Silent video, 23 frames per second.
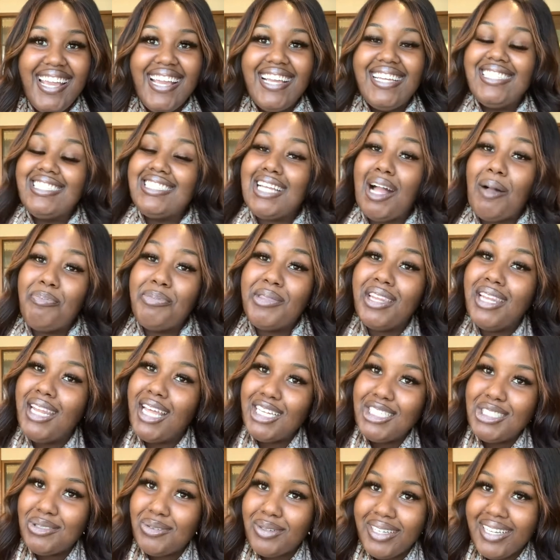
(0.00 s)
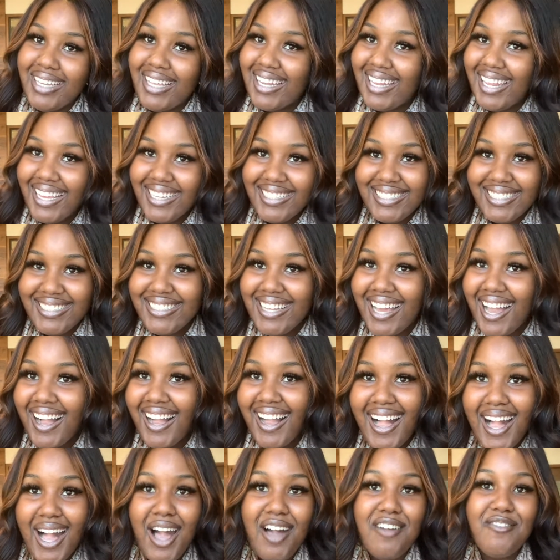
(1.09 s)
Shop
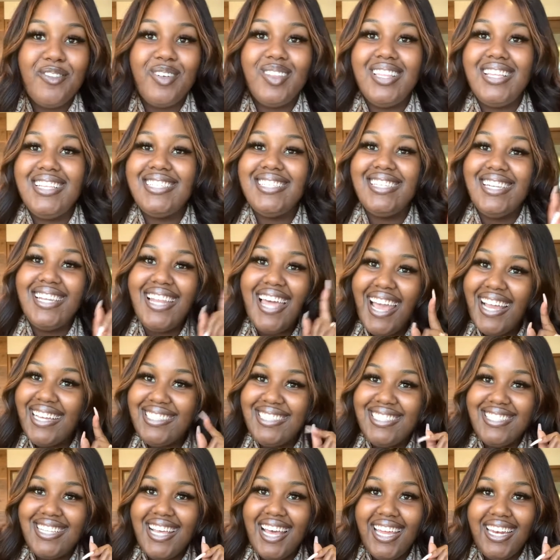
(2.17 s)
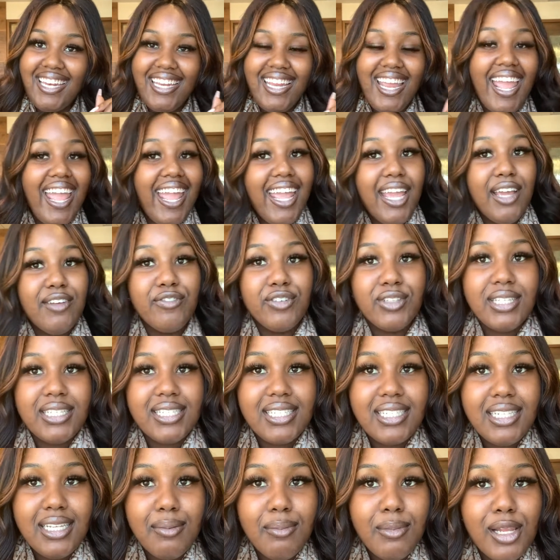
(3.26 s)
theluxurycollection.com for these lashes, honey, and for this
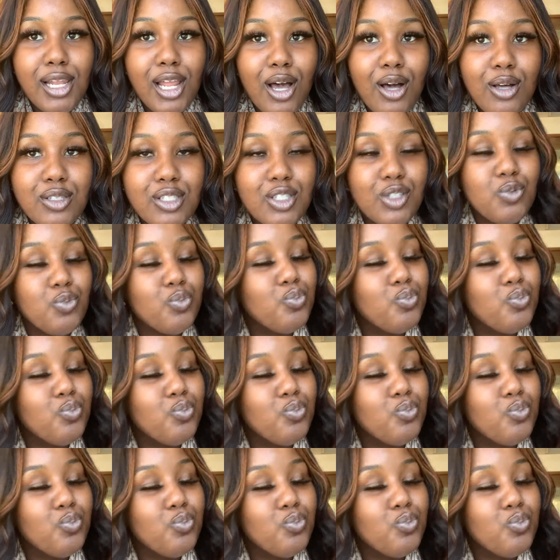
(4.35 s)
lip gloss.